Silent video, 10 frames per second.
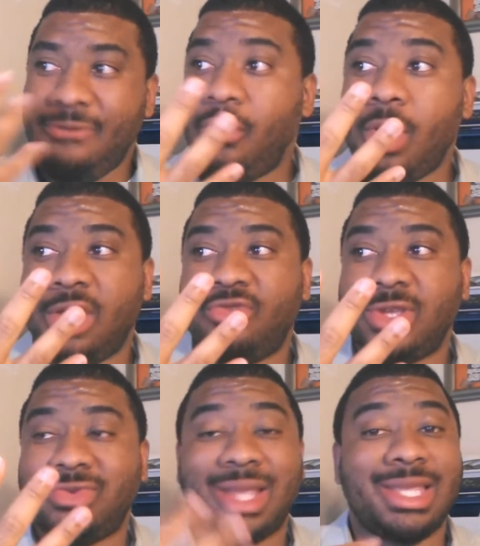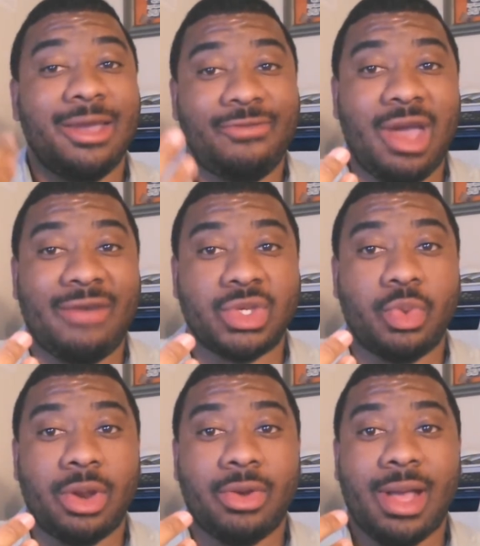Four entries right there if you have a
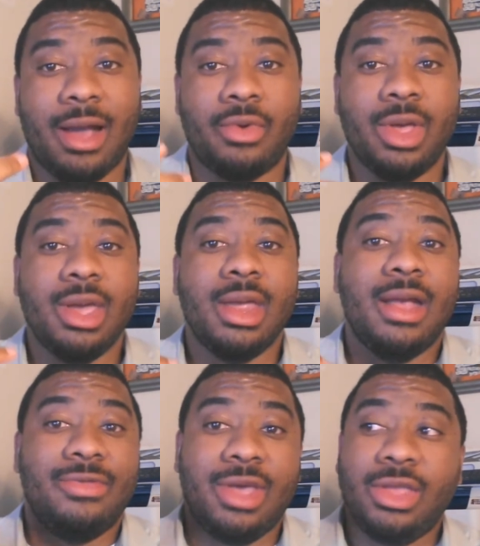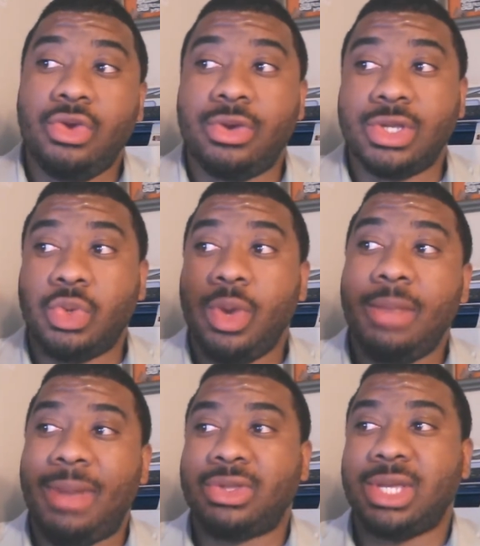Twitter account. Then you can tweet
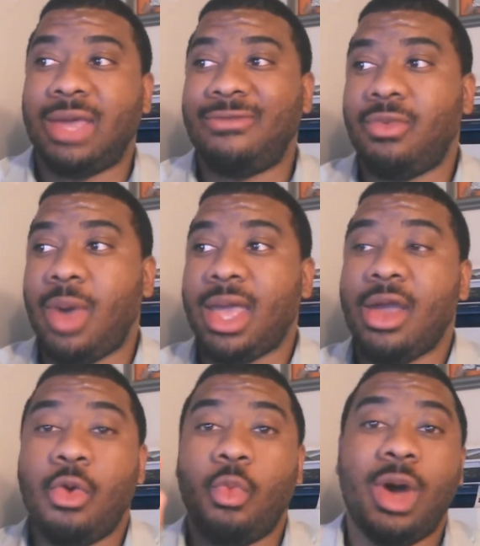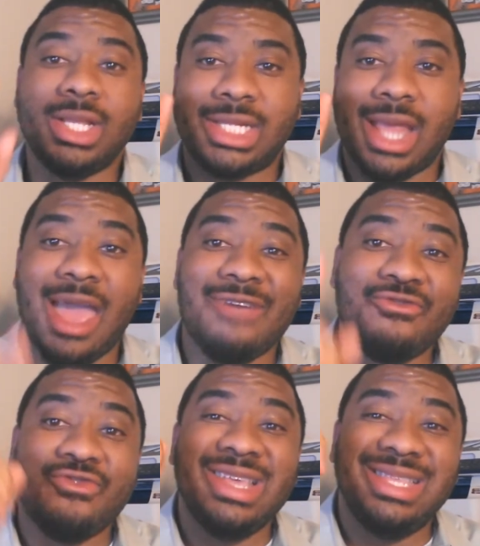about the giveaway once
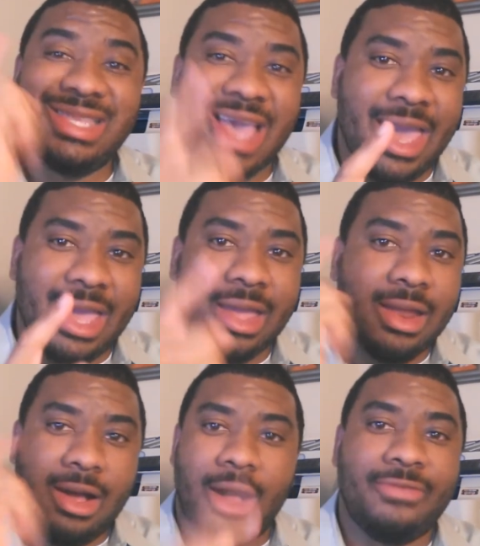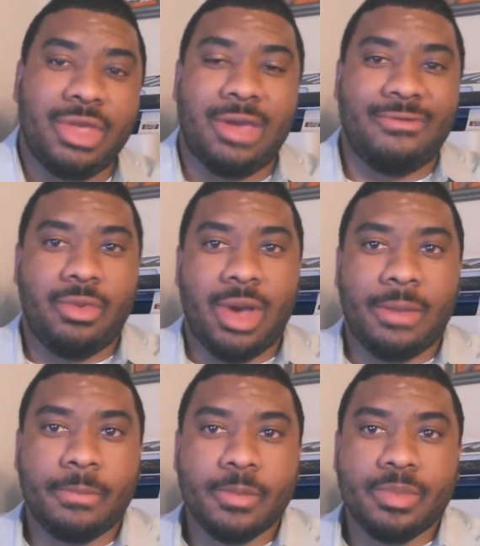every day of the
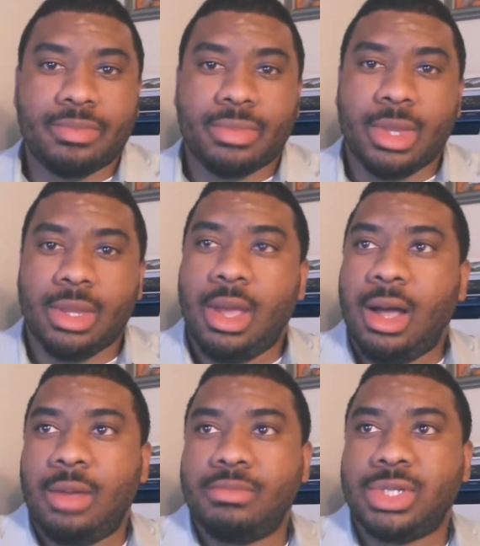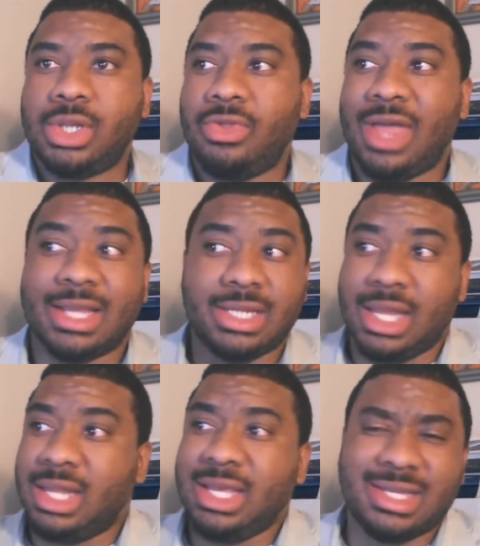giveaway. Um, so that's
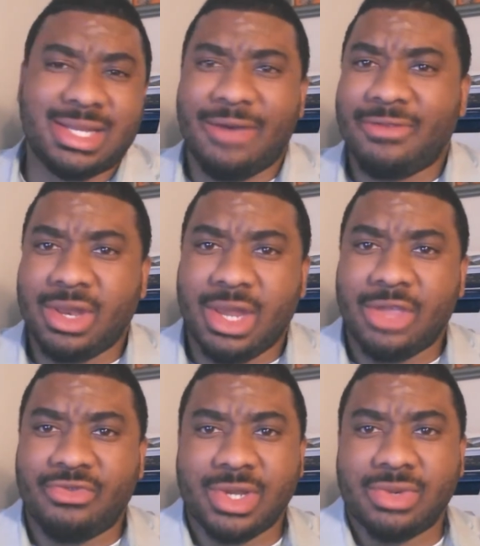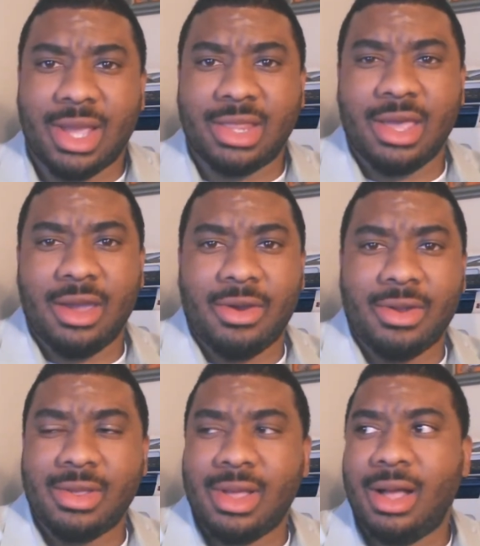at least seven entries right there.
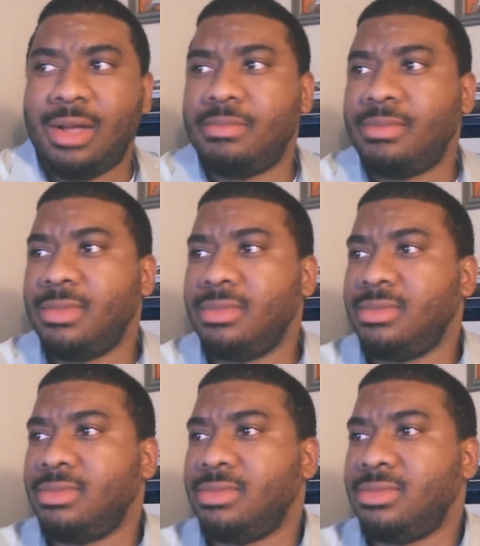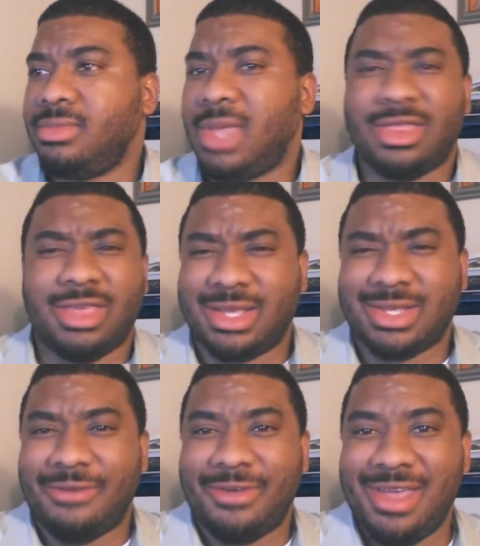Um, I think
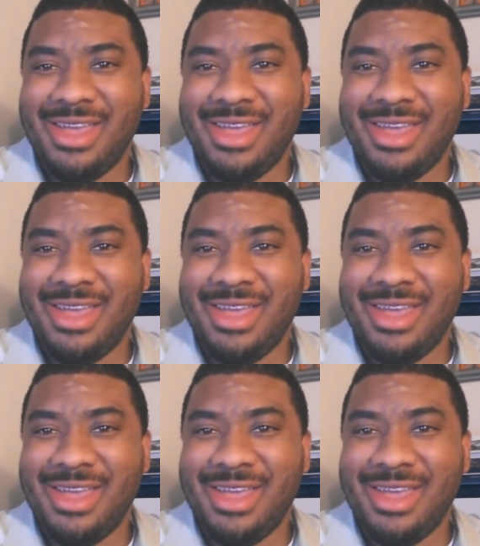seven